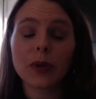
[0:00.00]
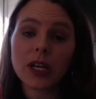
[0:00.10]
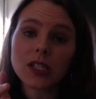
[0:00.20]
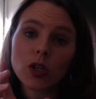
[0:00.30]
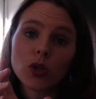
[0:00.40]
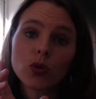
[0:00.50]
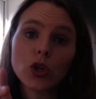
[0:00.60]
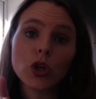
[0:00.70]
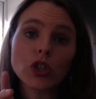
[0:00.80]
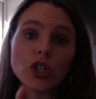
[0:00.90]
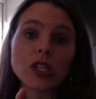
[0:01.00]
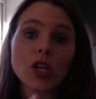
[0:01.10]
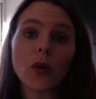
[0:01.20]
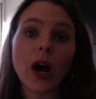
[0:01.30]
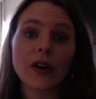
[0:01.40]
because you could
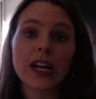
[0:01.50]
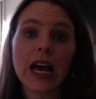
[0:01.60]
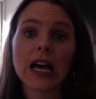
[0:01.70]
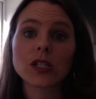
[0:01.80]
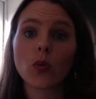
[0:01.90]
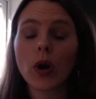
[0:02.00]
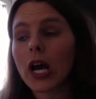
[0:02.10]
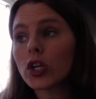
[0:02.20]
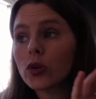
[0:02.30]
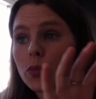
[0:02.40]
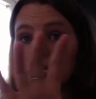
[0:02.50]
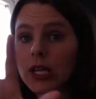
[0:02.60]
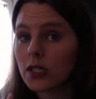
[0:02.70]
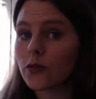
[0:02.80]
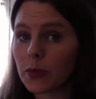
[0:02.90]
just go out and ask
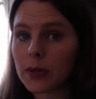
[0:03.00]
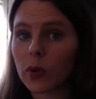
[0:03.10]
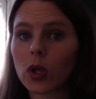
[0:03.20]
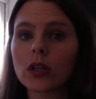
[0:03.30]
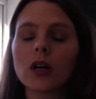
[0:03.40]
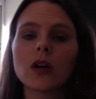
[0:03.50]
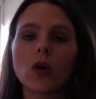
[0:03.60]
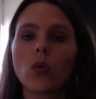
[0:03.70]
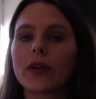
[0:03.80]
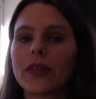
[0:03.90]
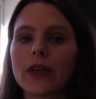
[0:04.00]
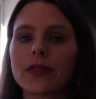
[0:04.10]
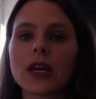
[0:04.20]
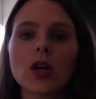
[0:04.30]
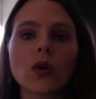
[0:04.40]
100% of people what they
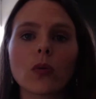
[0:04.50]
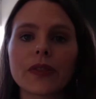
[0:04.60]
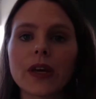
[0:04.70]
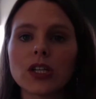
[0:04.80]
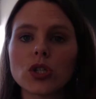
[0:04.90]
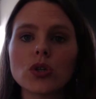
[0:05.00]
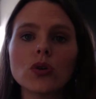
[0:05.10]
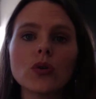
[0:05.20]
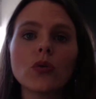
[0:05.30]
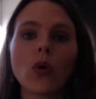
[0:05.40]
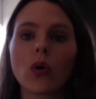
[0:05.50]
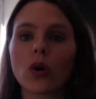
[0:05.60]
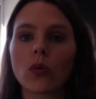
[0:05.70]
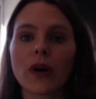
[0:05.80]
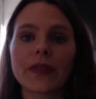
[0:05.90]
think or what they do
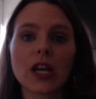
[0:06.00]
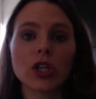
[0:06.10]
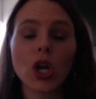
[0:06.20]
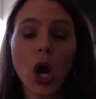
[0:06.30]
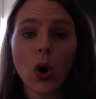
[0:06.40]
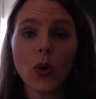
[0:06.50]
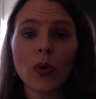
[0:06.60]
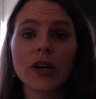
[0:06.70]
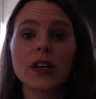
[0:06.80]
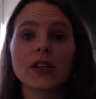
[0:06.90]
or what they know.